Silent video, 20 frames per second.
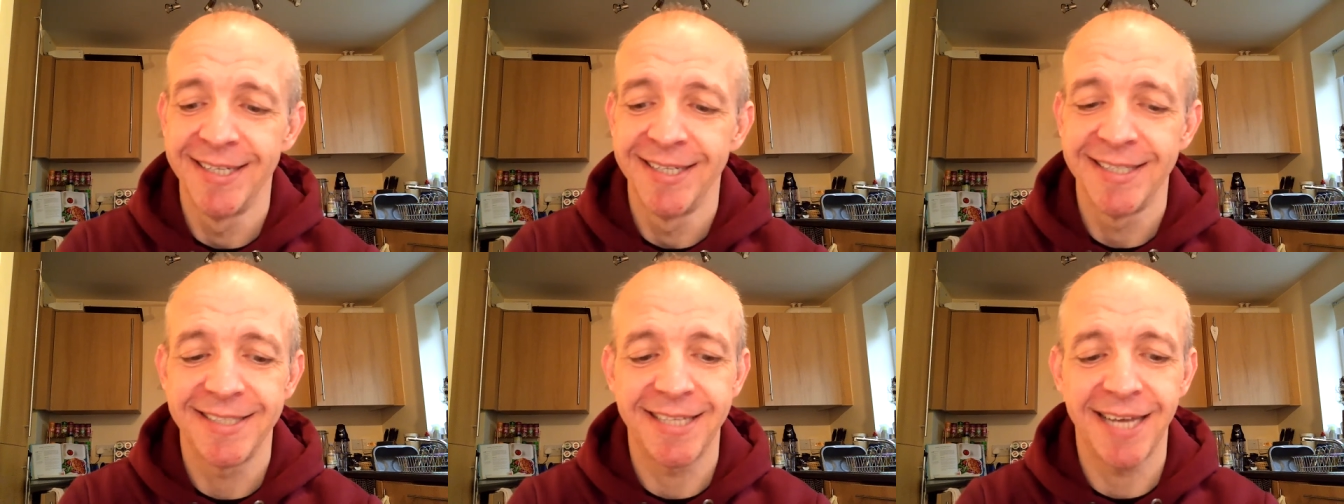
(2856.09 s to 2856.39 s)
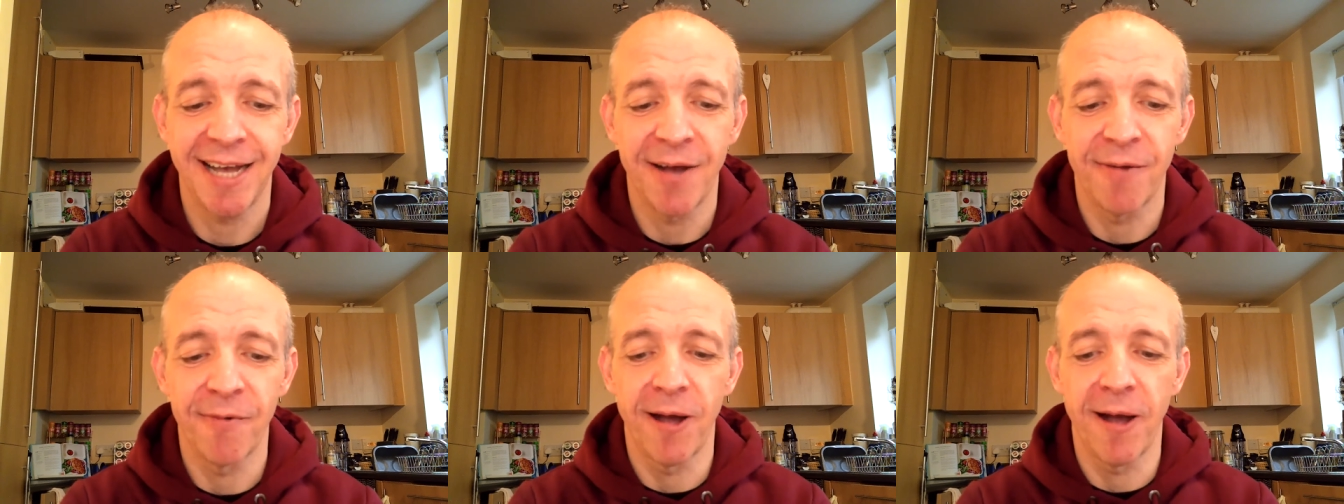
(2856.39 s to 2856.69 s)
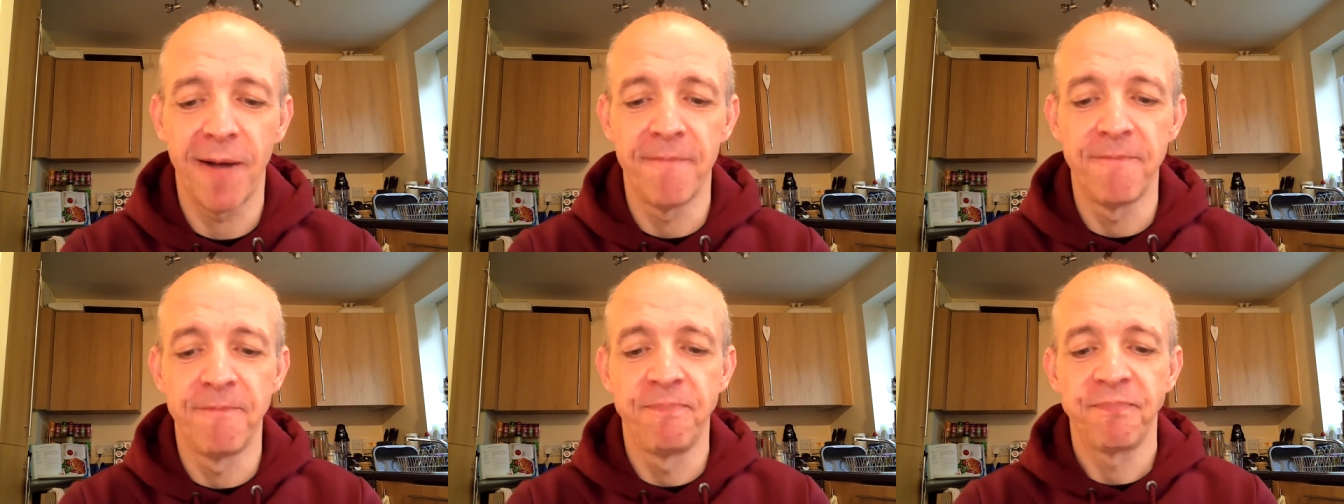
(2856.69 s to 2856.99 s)
So
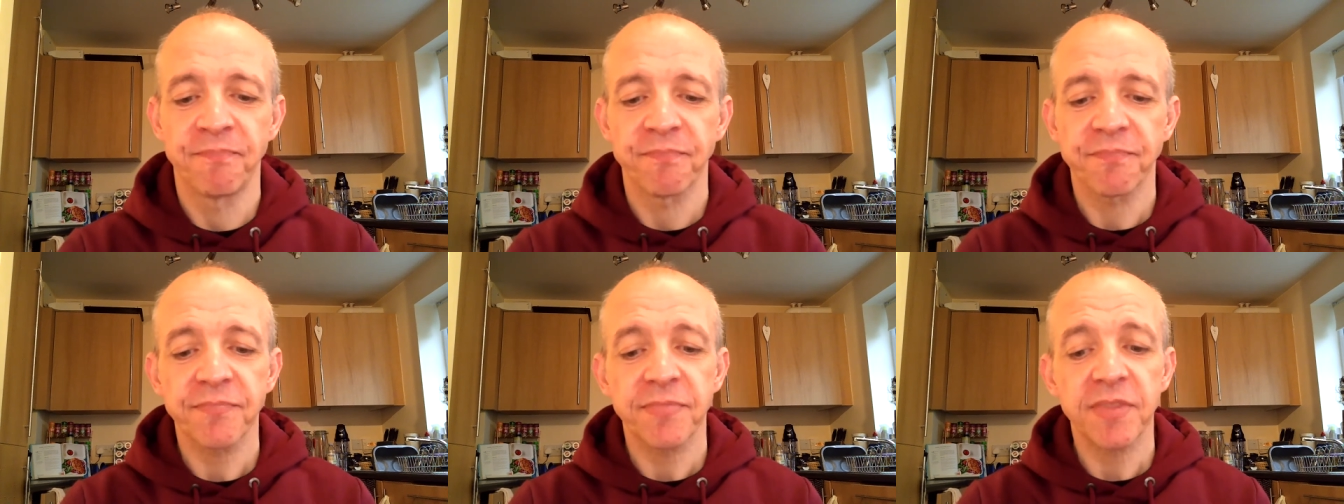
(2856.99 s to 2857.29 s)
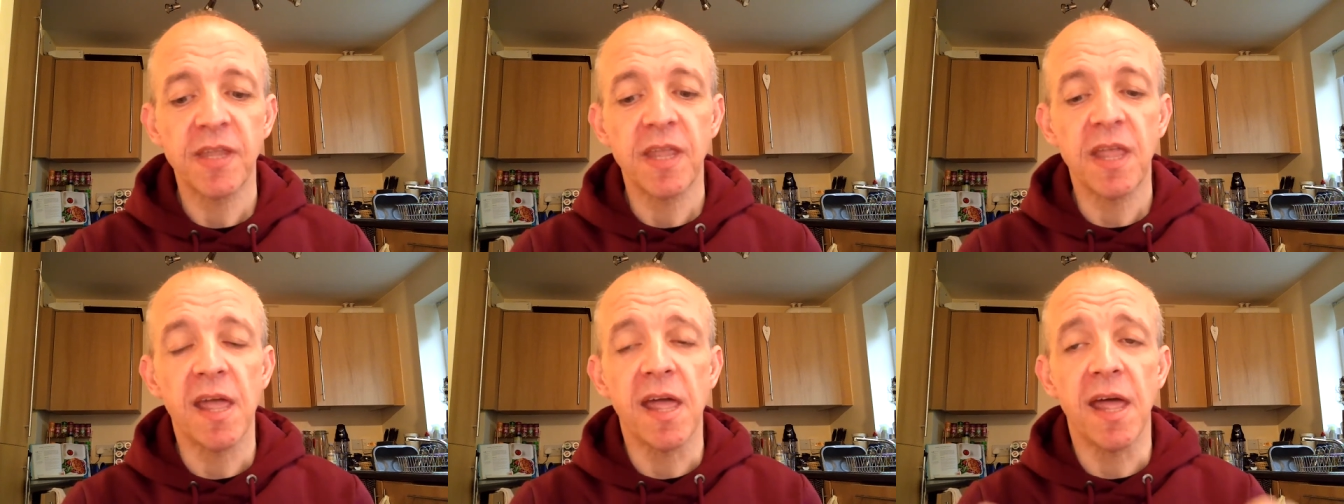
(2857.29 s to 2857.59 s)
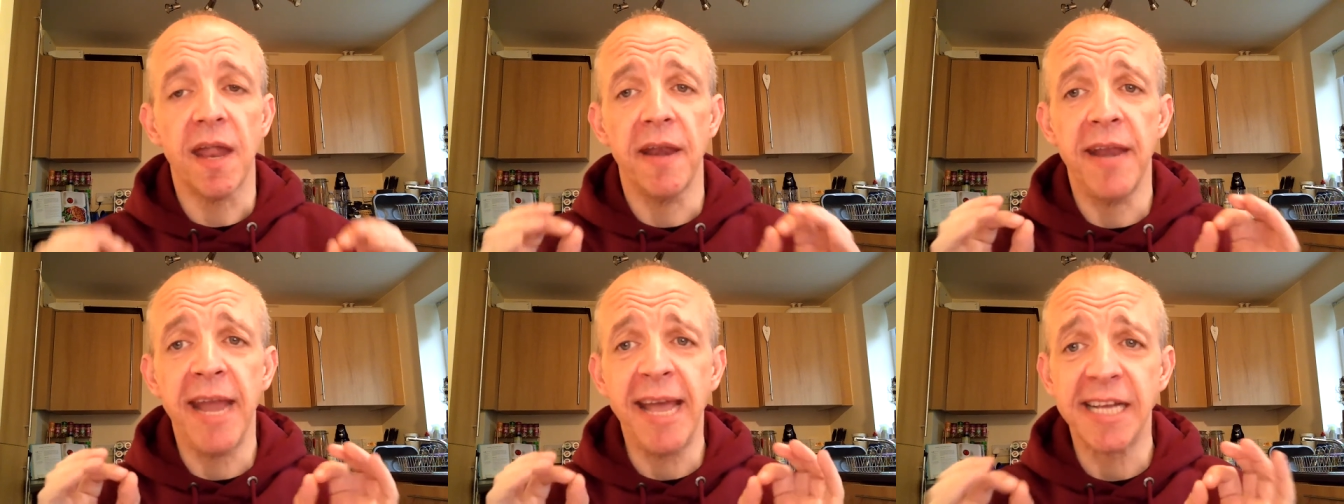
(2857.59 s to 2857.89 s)
um,
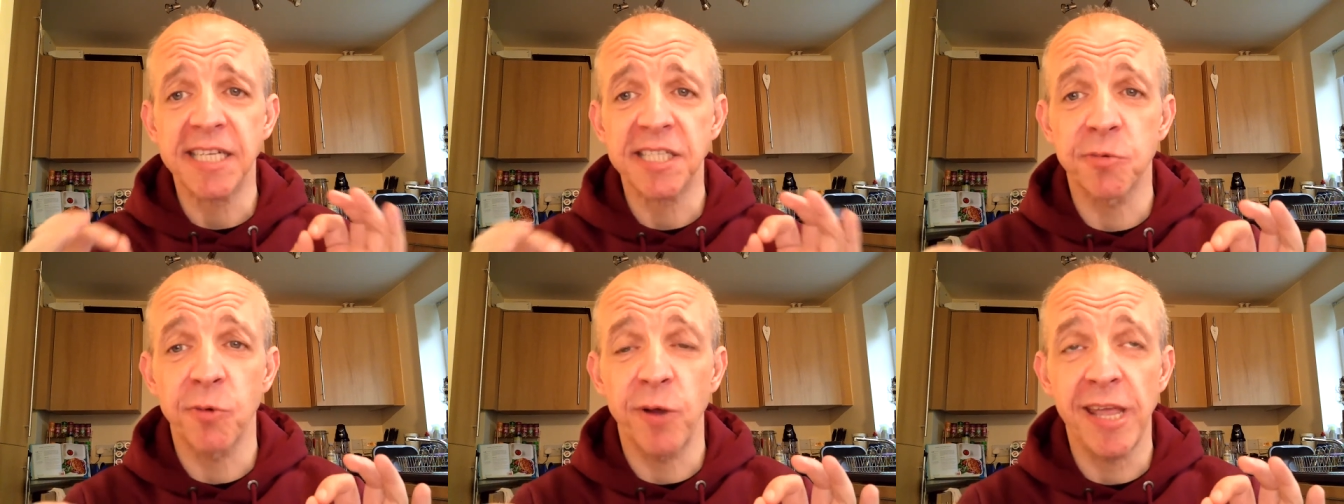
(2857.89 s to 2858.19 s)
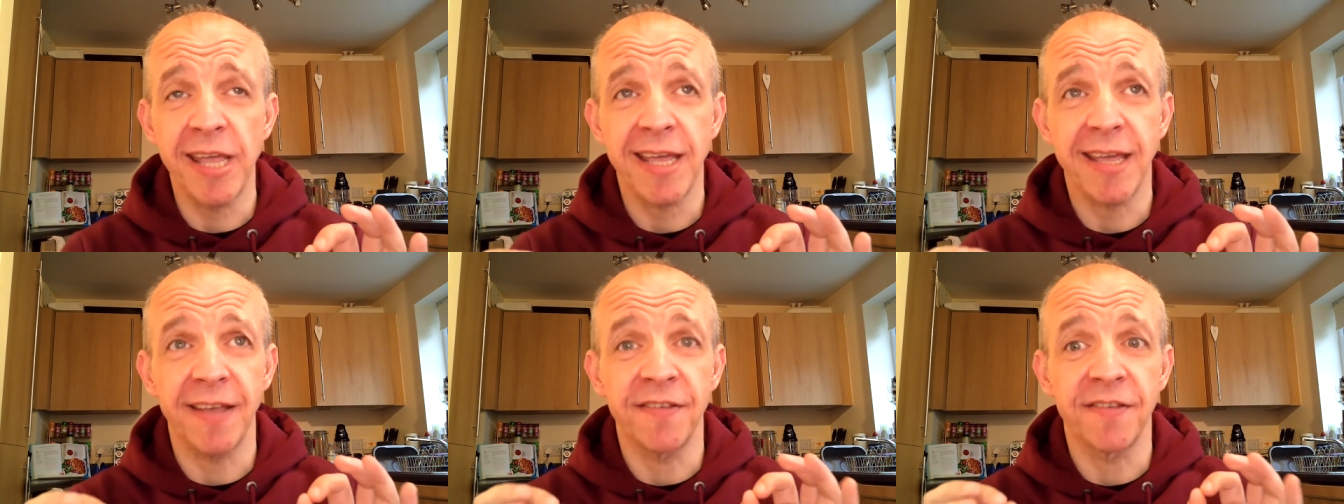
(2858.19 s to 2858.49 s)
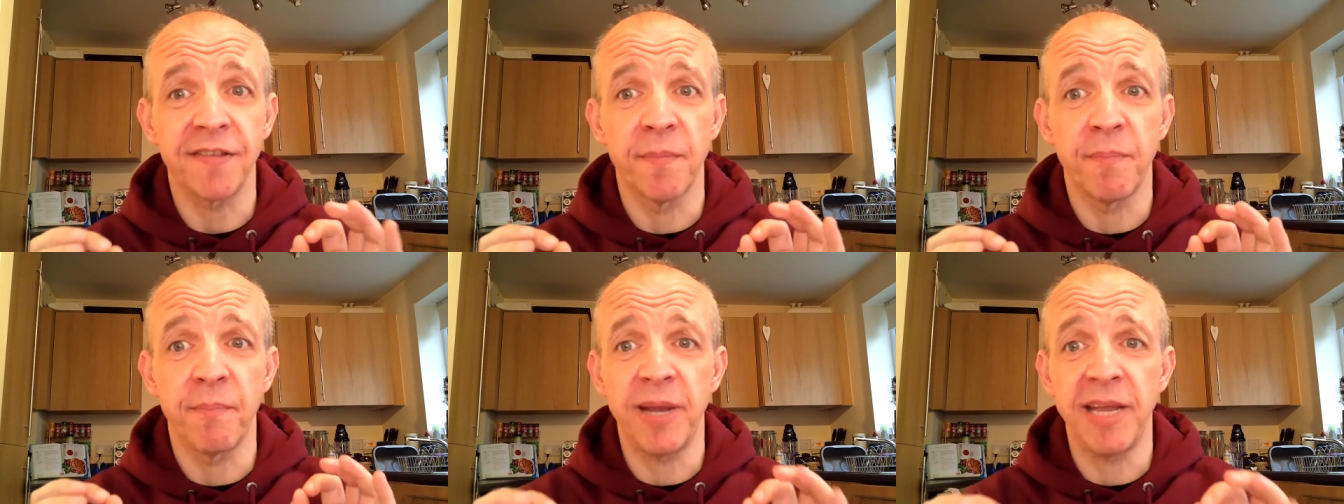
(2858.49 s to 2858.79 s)
next week
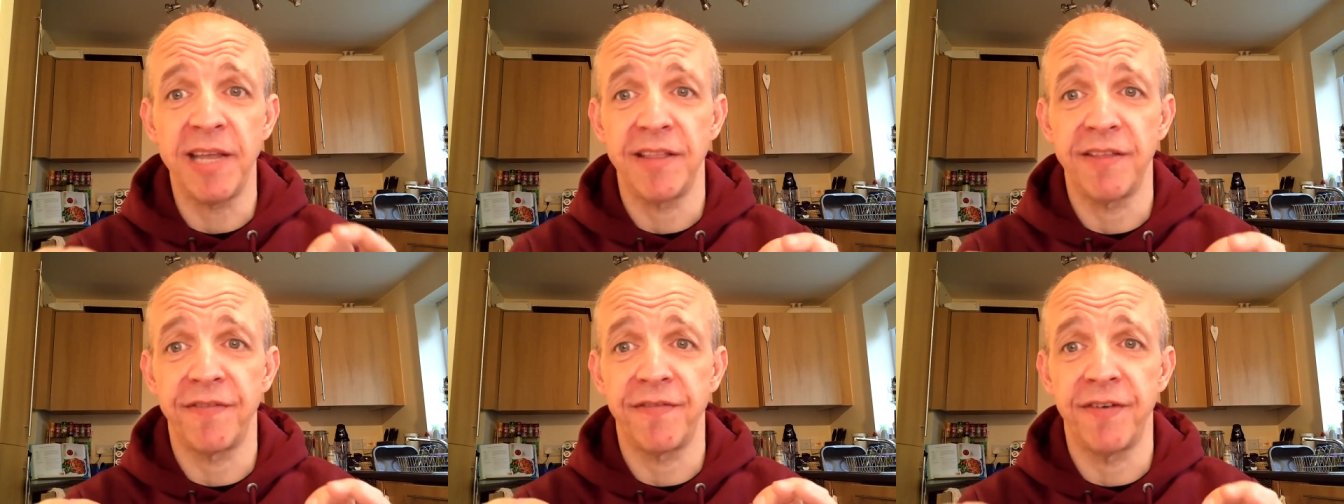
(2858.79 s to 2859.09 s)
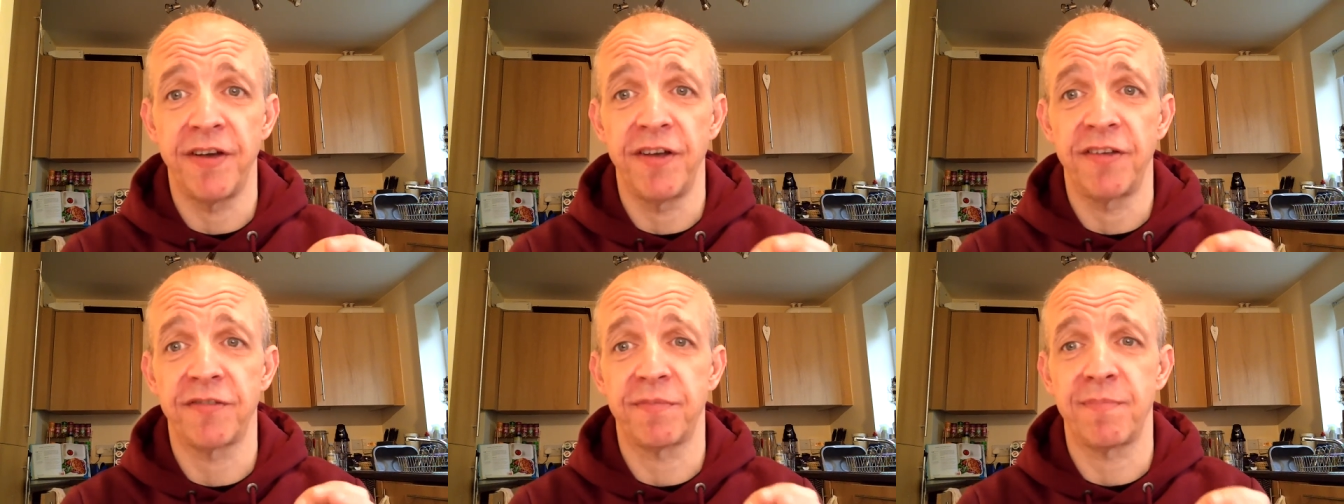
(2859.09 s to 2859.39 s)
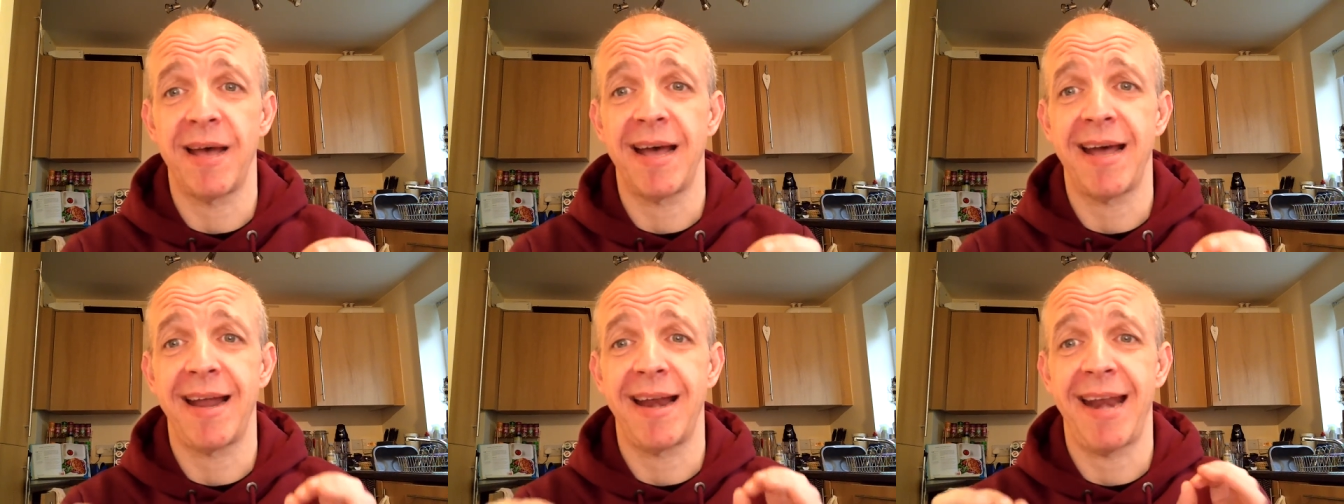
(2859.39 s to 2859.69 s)
is the Beat the First
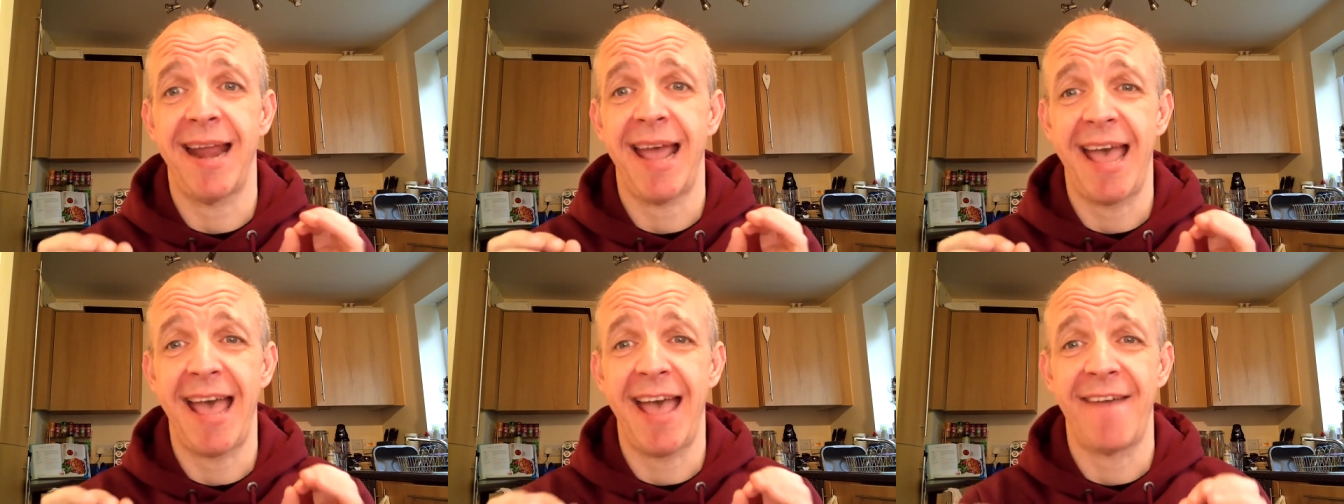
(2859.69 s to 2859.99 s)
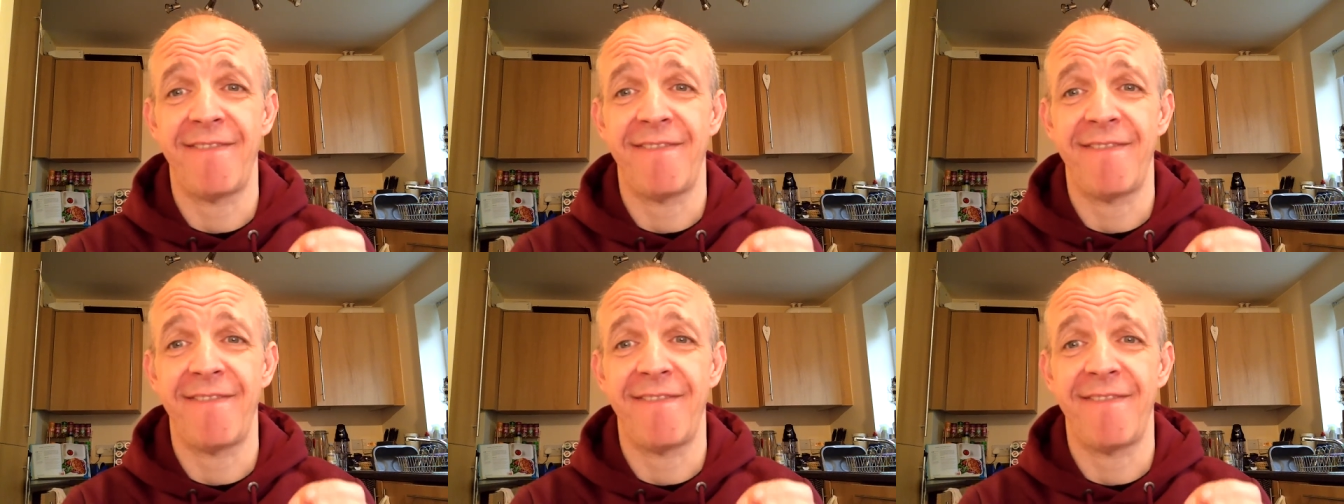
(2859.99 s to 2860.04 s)
Man